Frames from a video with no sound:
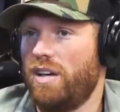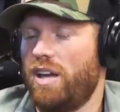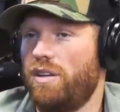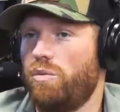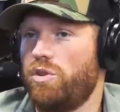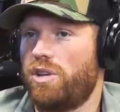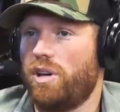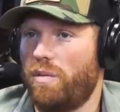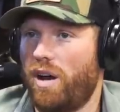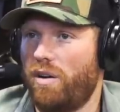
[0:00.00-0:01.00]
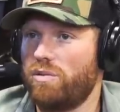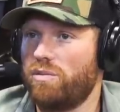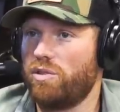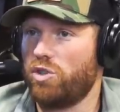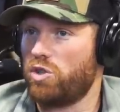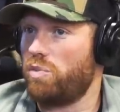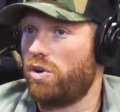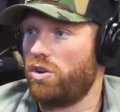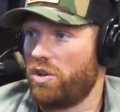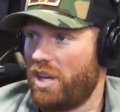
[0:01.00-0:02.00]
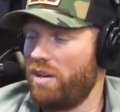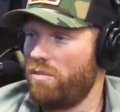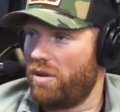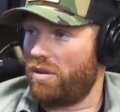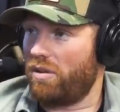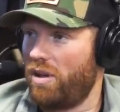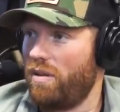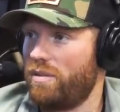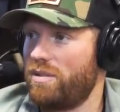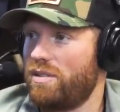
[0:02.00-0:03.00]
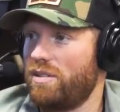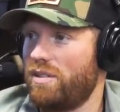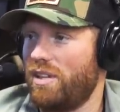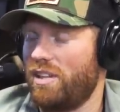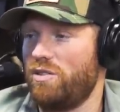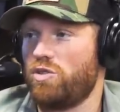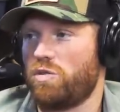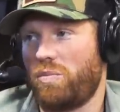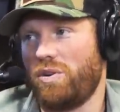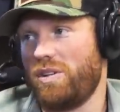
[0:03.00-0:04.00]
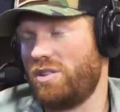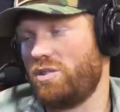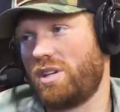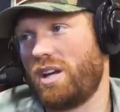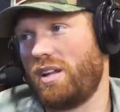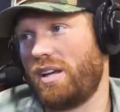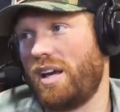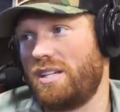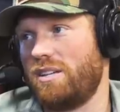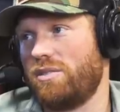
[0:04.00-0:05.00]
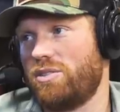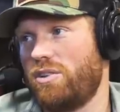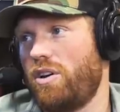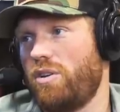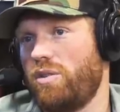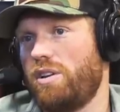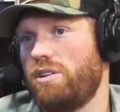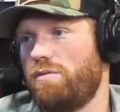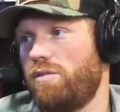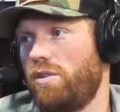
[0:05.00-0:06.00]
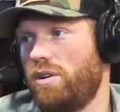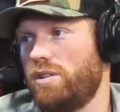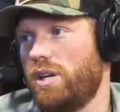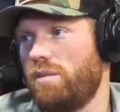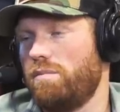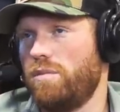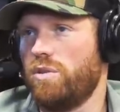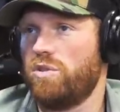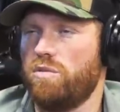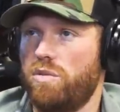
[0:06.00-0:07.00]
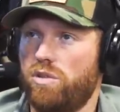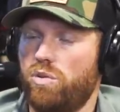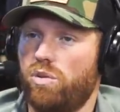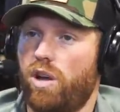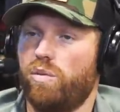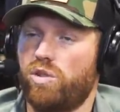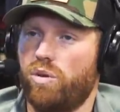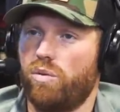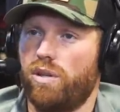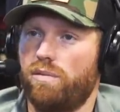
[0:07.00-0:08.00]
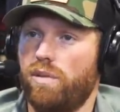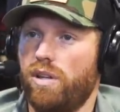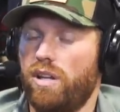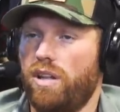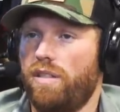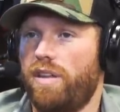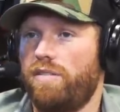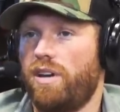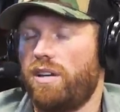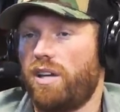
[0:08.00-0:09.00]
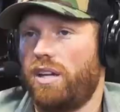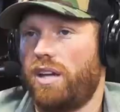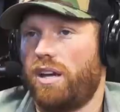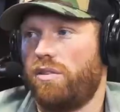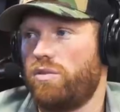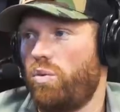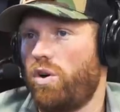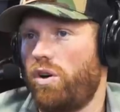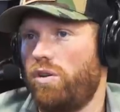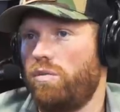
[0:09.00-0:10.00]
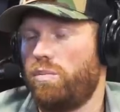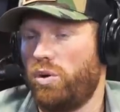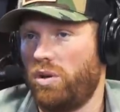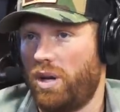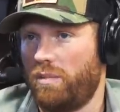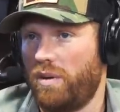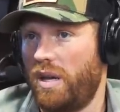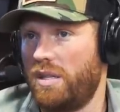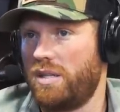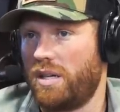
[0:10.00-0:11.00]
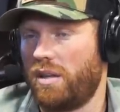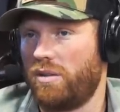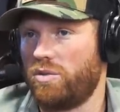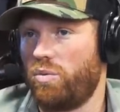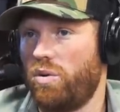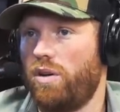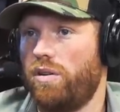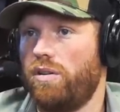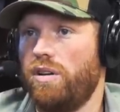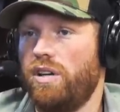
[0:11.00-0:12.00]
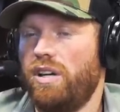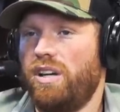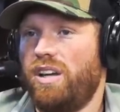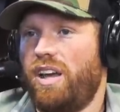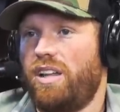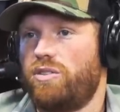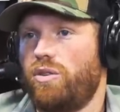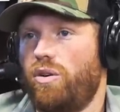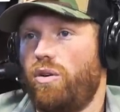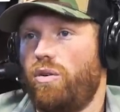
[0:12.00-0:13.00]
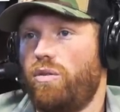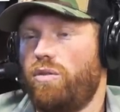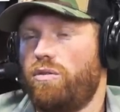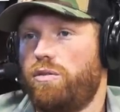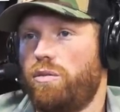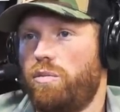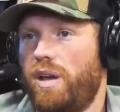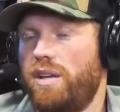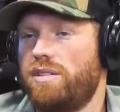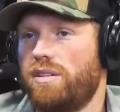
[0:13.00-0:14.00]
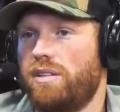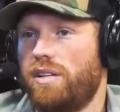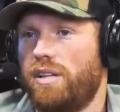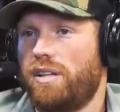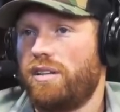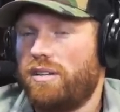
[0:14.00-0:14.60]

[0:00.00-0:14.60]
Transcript: And then when you come out, you just put all your game meat on the llamas. And this is a pretty, this is kind of like ideal scenario that I did for a long time. So mm-hmm. me and mm-hmm. two llamas go in. They've got nine gallons of water per llama, 18 gallons of water. And so for basically